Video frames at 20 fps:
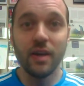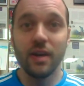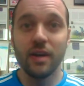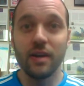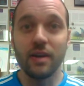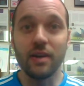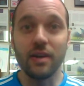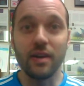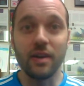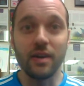
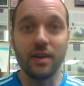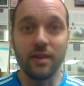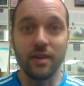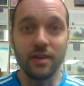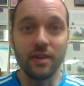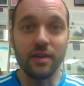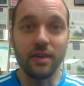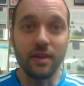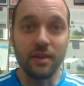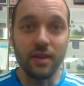
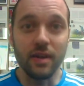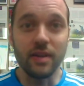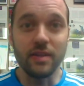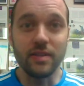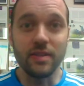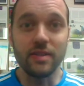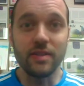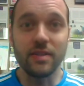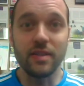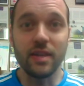as
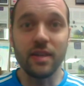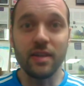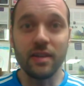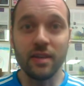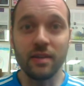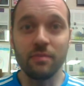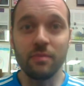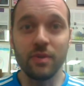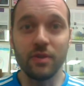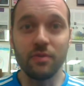he's standing
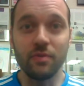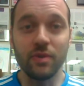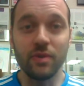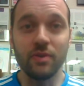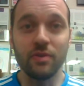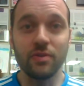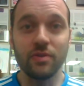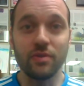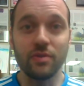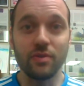in between
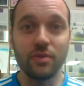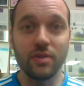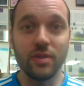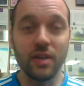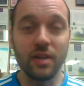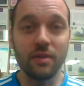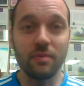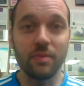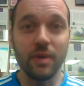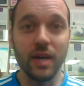those two
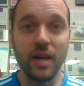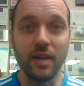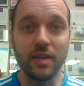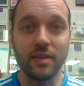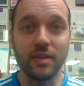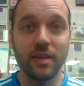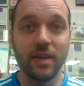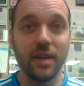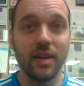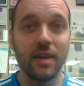center
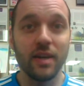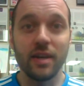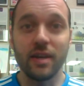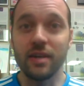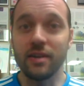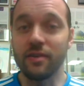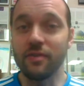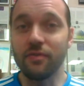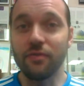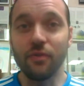backs.
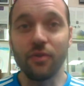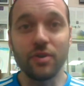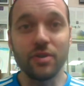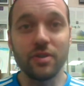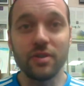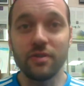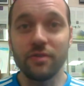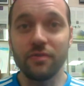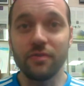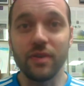And
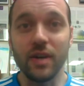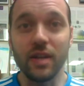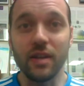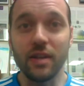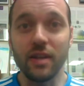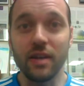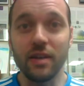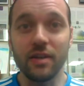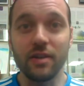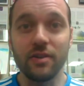unfortunately for
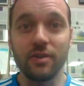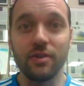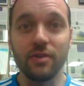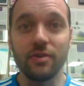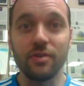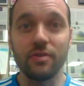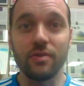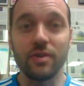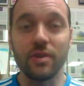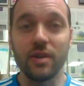
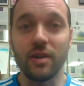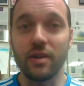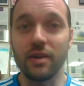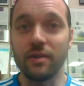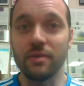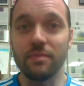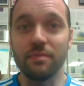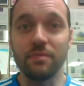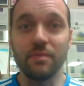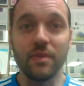
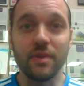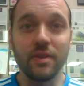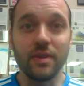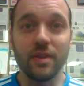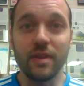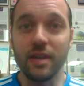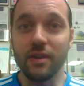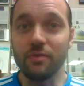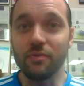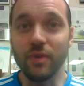Atletico,
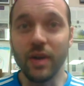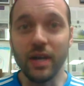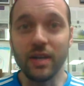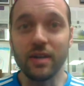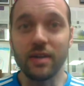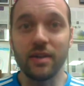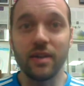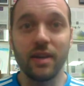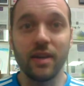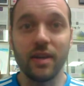they
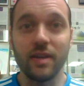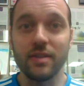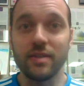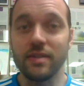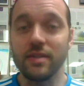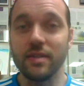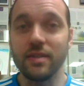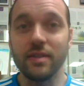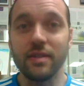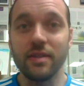
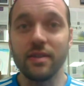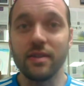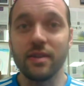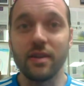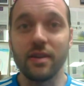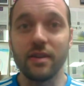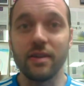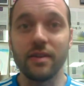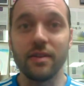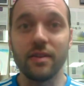recognized
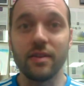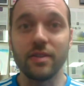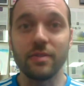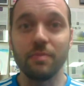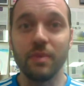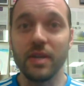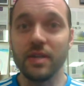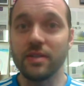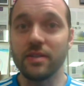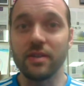the
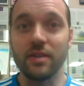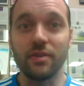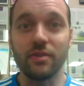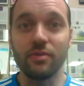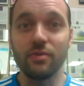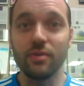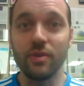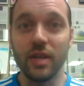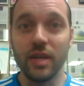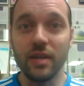spacing
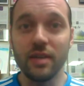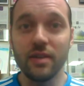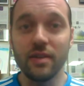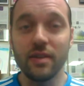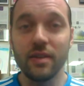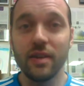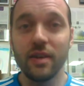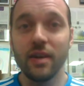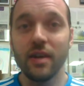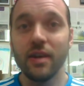too late.
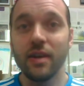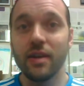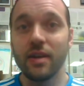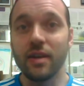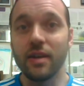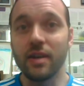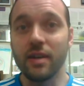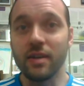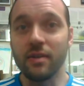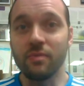
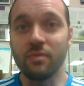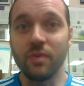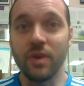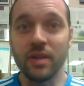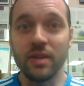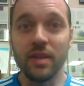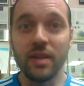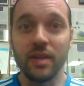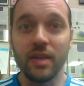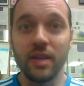And when
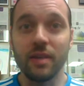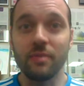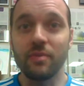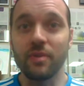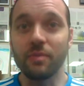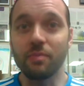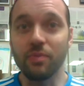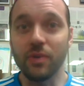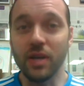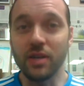they came to
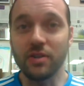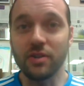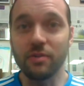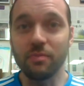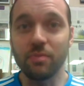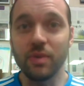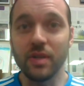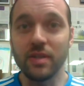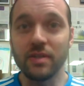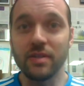pressure
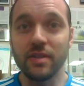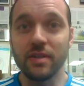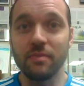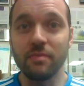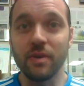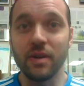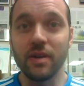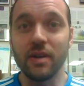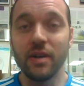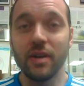
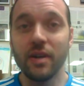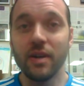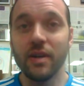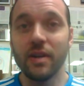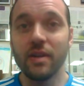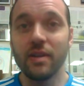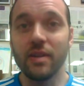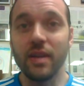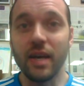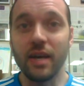Benzema,
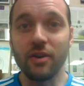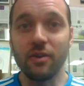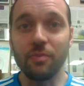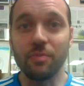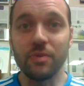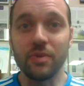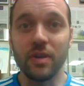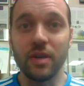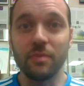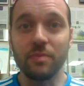that
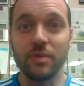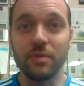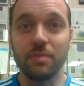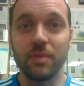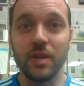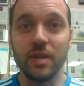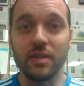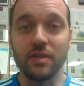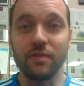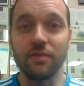opened up
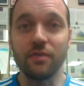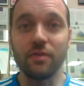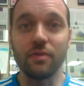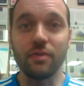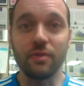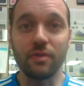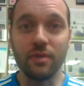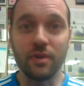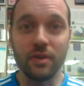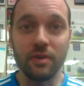space
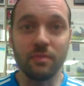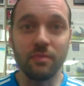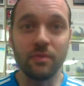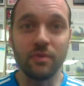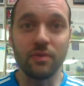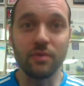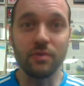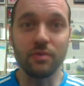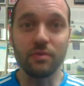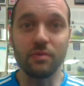for him
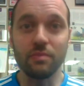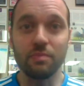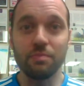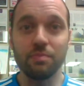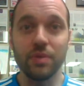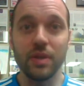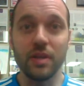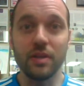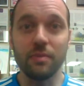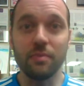to
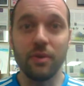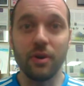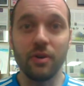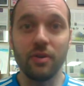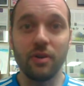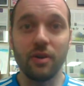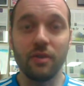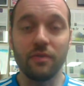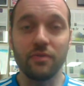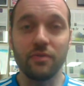play the ball
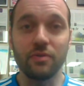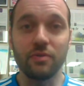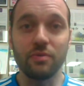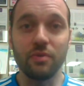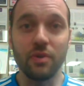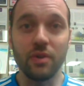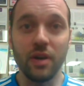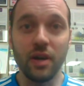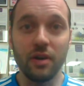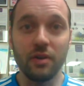off to
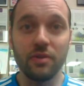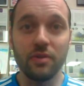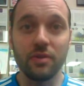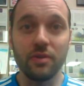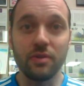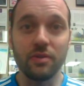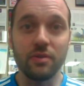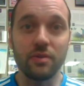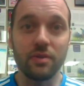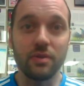
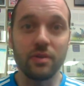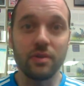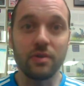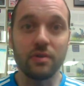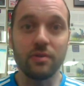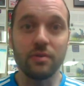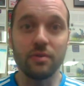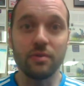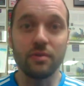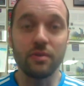Ronaldo,
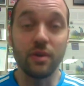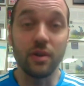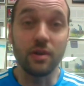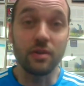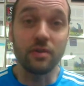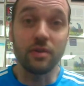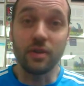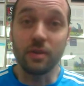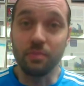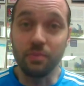who
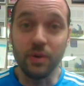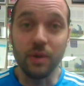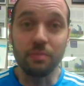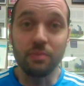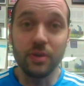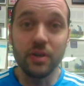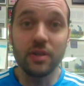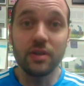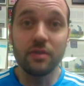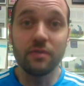took a
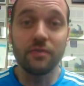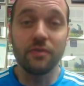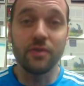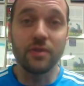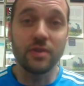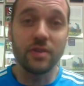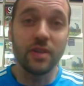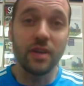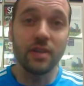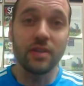pretty good
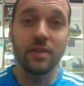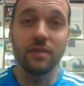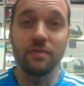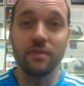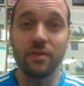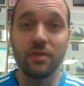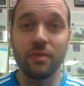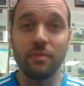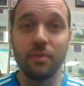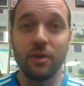first touch, even
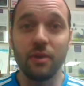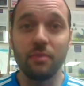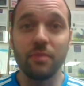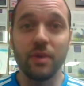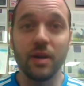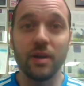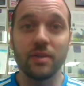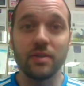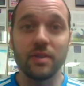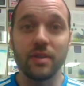though the ball
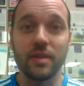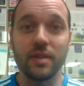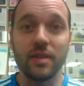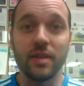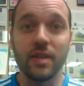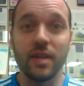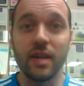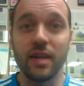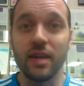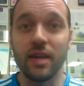bounced, and then
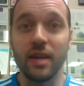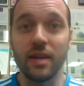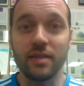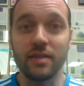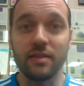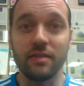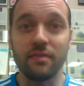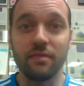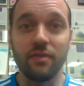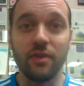had an
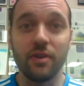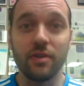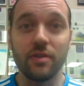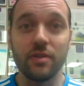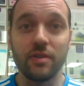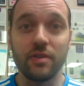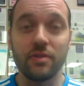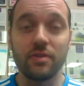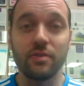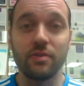excellent volley
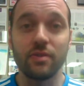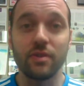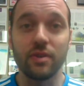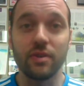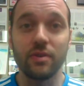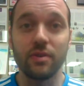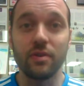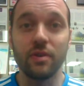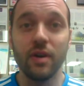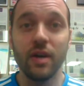to score the
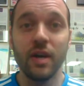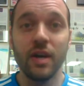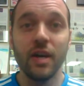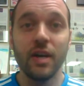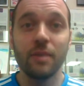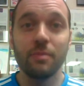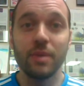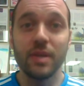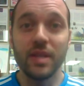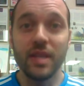goal.
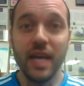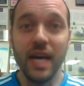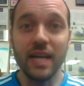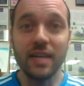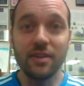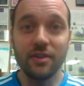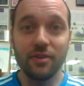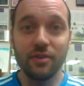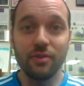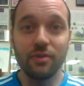But
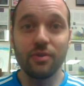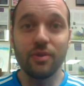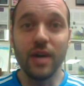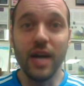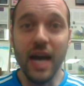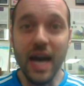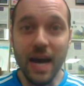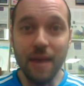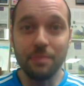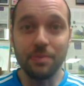that goal
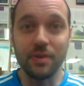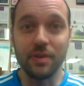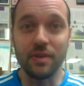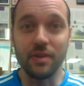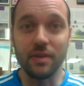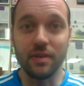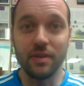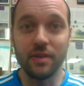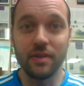happened